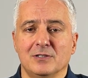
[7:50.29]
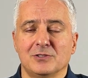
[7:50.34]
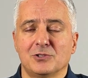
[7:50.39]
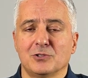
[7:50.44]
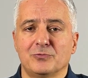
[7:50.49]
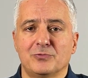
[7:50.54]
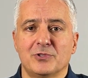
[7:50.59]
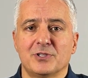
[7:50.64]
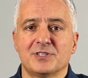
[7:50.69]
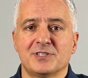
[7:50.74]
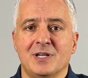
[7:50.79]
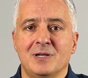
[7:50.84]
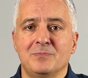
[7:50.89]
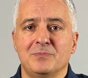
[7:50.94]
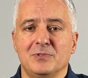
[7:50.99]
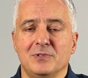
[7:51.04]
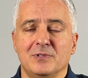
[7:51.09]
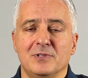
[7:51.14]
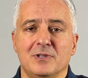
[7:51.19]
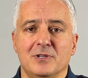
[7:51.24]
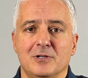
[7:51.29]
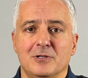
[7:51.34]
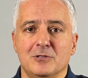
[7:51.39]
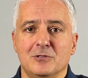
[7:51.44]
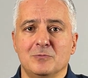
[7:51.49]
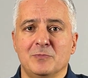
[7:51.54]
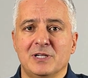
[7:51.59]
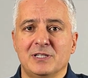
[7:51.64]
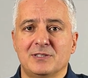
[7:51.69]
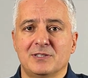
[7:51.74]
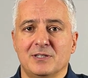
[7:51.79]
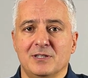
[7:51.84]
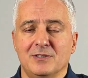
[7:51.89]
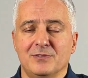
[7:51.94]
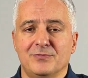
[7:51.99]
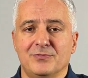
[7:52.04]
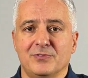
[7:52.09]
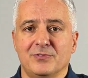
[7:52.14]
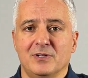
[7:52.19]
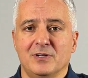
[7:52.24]
So for example, you might
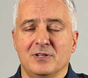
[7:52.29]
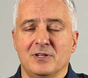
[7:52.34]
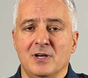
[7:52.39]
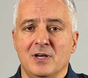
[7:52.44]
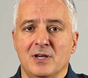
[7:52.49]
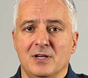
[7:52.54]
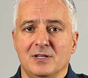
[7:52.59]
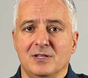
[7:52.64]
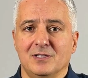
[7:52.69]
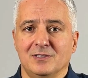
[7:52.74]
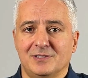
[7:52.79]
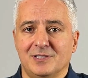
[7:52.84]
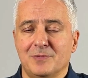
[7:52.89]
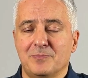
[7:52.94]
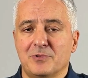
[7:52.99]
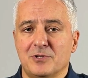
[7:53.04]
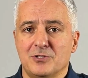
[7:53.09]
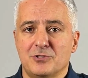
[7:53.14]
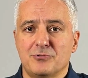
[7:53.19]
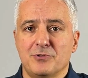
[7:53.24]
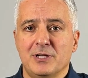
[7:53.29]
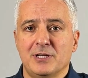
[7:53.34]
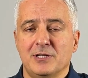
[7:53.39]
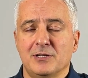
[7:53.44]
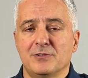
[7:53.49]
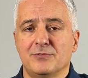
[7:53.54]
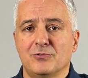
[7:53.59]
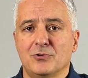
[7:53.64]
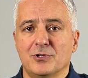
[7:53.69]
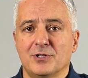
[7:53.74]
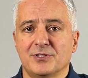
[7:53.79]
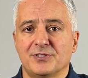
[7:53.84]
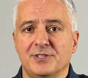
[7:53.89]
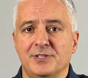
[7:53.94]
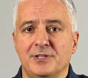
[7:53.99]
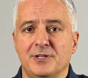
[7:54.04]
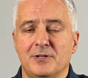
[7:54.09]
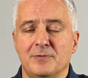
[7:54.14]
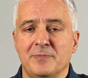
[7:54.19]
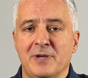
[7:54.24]
have a separate training for the
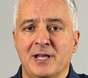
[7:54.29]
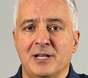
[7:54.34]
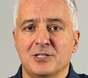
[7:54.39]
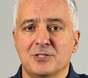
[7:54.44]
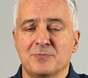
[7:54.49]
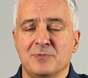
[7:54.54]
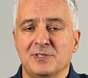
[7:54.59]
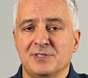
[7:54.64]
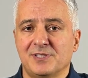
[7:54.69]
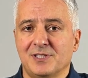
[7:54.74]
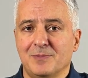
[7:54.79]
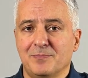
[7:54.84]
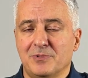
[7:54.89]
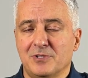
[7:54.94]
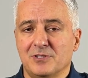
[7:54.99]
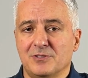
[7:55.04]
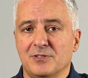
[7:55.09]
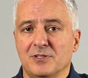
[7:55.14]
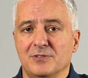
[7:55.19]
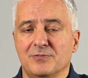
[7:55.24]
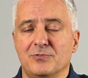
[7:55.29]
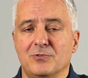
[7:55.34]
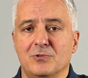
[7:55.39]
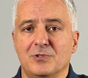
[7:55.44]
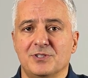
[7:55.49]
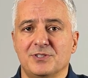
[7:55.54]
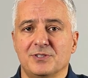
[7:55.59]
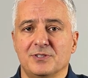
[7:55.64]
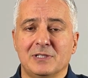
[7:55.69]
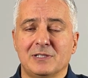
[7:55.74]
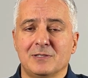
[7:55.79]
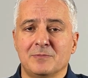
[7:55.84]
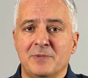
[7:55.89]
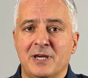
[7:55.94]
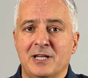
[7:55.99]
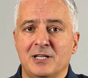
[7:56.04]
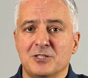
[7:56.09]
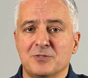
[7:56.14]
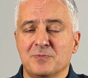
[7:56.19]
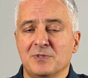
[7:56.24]
senior management, separate for middle
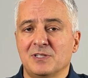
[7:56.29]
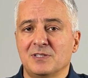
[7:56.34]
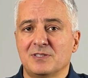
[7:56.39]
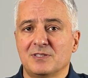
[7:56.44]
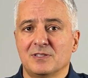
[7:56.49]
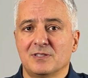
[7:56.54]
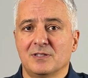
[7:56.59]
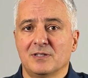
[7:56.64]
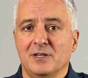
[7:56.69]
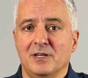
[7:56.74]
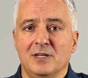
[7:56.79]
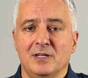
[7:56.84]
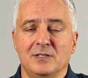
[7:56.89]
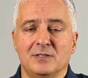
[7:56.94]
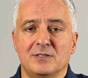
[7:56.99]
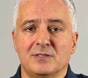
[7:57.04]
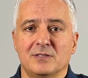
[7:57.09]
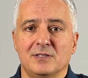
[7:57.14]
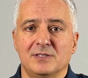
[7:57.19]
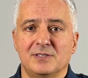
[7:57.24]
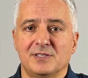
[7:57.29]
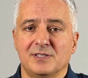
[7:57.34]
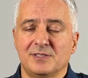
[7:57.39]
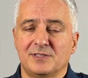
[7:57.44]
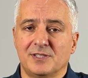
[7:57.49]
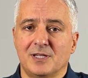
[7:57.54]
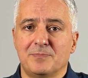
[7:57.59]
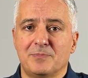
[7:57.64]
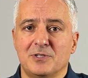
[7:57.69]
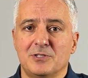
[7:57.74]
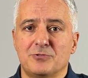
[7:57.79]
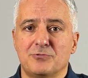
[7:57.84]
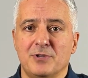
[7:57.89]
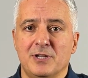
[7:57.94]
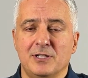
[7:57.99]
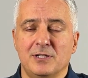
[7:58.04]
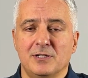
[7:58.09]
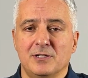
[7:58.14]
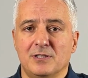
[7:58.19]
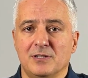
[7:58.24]
management, and let's say separate
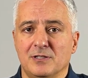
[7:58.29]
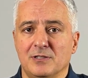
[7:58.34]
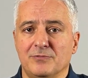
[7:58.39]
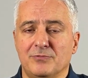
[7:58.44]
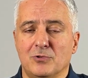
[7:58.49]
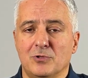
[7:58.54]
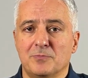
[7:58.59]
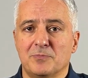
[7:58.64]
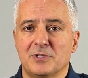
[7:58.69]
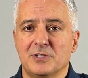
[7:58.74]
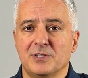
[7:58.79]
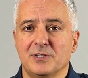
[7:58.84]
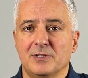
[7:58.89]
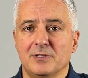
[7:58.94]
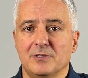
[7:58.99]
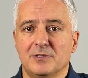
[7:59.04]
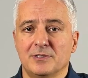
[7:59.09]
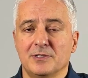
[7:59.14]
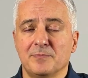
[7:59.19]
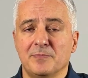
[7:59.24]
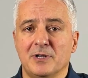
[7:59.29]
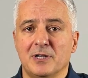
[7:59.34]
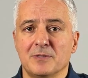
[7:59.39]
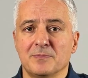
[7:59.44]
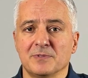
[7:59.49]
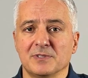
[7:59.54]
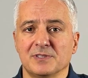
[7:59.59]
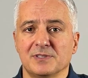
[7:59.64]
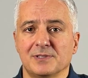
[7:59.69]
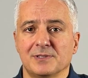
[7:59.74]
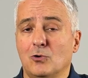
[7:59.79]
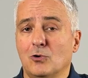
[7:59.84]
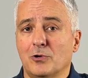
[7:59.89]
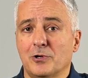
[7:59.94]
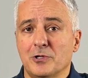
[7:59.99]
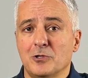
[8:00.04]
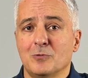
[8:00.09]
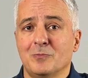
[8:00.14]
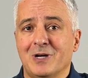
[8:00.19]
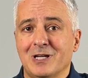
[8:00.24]
training for particular departments.
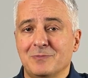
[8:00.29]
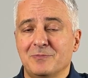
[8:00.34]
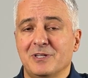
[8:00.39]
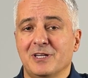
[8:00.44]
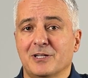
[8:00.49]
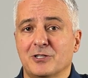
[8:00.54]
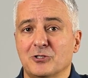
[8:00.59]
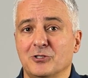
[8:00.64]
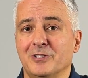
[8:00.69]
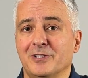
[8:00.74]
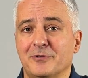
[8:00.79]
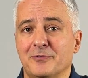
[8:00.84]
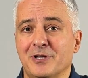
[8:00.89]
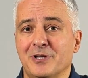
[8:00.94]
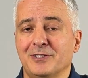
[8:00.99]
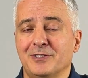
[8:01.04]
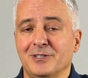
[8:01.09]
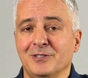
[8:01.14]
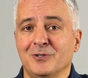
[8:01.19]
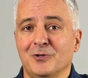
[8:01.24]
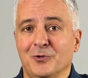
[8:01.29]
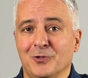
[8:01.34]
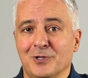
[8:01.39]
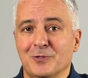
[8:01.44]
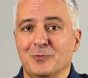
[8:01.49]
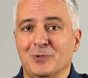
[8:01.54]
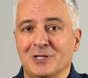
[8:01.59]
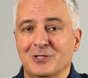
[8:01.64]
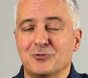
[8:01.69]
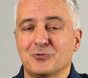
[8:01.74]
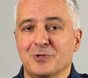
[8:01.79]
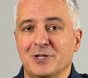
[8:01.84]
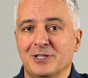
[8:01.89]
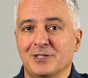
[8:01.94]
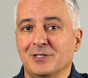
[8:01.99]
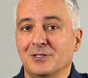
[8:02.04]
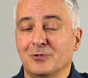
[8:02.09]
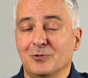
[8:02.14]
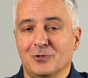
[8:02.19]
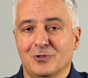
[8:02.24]
Or you might be actually creating only one
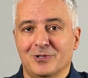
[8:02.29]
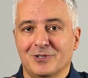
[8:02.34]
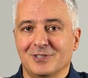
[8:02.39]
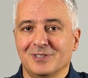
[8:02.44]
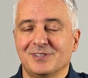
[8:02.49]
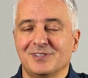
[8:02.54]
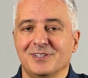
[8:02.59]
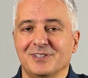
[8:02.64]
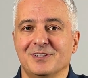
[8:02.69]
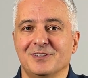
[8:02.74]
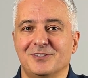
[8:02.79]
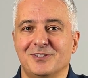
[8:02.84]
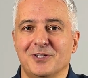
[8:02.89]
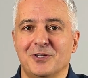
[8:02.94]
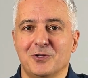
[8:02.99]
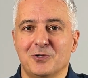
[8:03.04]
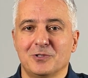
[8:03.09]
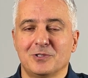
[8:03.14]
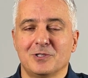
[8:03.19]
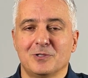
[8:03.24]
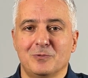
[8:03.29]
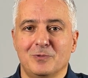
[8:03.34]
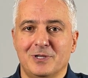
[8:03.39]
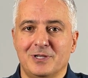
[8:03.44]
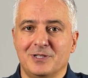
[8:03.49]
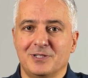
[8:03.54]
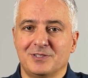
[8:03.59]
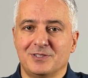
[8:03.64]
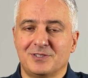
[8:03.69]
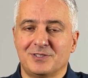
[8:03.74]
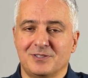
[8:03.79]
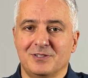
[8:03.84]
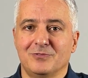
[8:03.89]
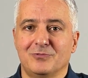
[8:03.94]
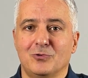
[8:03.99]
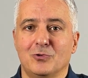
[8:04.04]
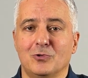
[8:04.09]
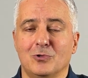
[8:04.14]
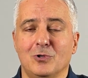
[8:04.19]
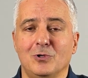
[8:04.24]
training, or let's say security awareness
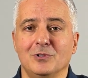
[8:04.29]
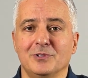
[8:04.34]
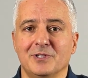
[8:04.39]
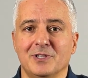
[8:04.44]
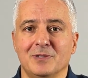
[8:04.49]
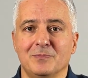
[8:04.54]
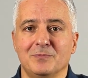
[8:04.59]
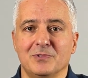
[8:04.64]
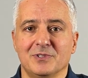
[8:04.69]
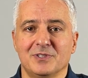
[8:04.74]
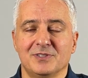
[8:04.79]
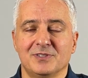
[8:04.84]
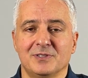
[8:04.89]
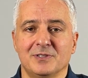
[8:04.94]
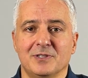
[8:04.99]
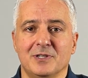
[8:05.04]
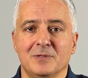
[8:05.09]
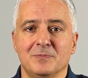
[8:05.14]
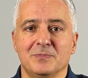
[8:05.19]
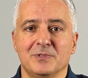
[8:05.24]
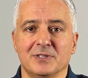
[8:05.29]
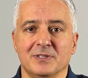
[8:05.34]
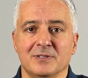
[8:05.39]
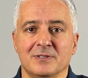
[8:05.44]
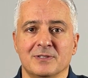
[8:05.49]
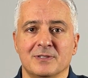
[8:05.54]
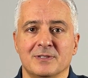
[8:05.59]
for all the employees in the company.